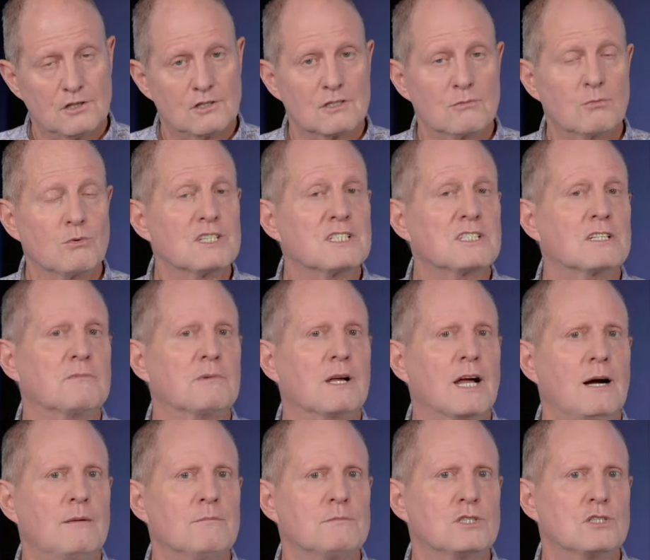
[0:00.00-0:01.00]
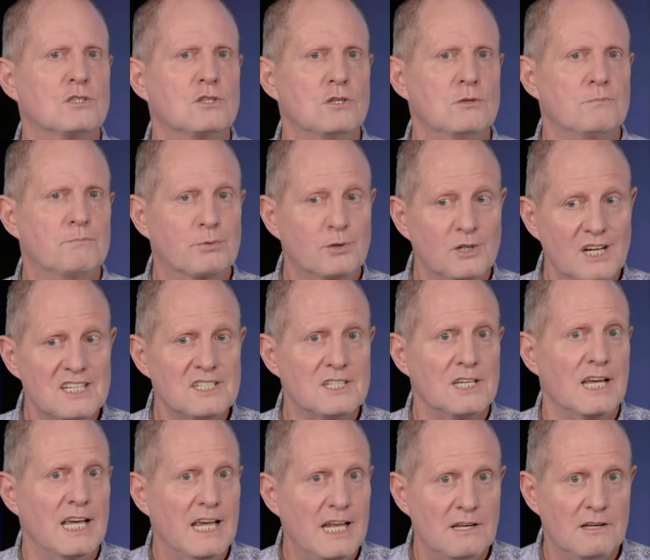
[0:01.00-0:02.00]
Wisdom comes through
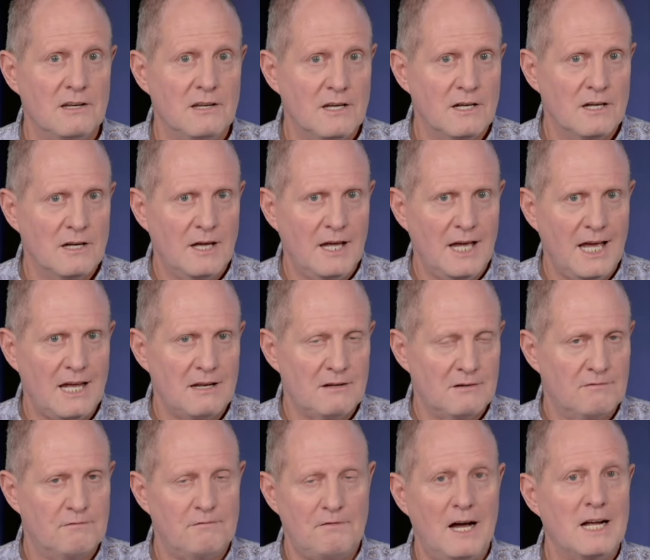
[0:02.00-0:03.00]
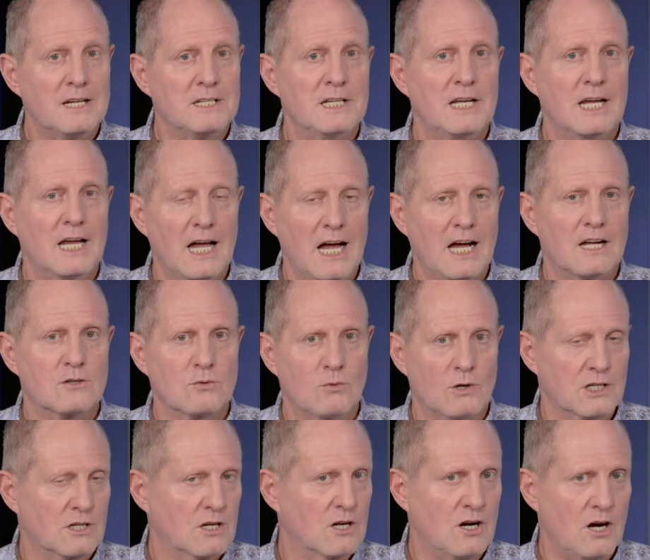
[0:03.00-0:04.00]
pressing in and finding out
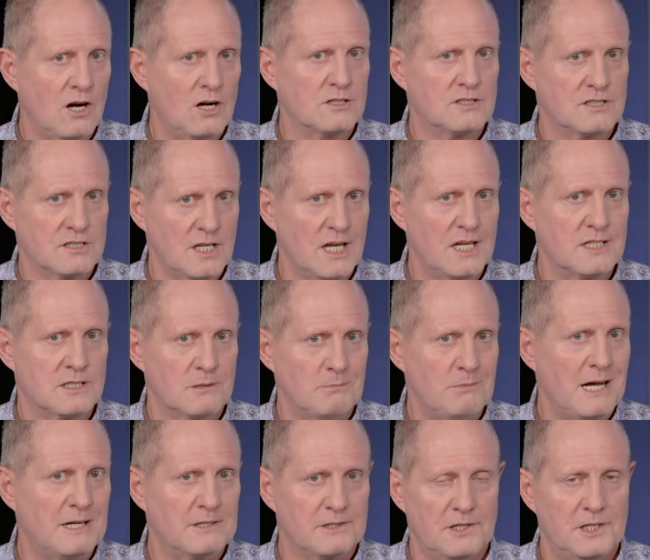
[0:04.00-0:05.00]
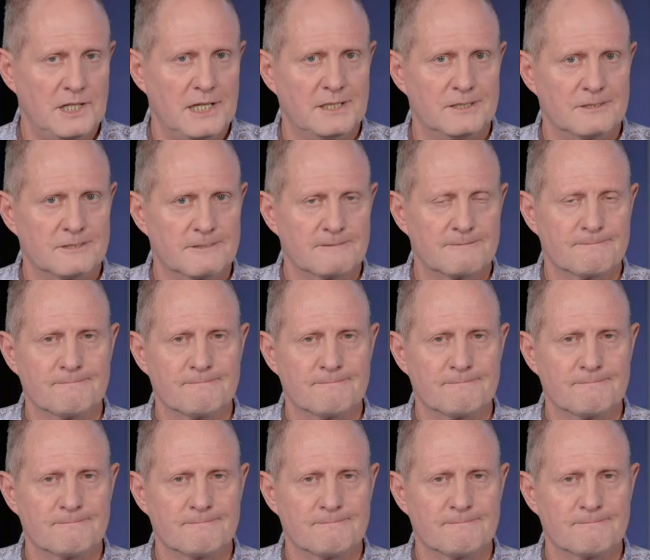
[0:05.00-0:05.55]
what God says about things.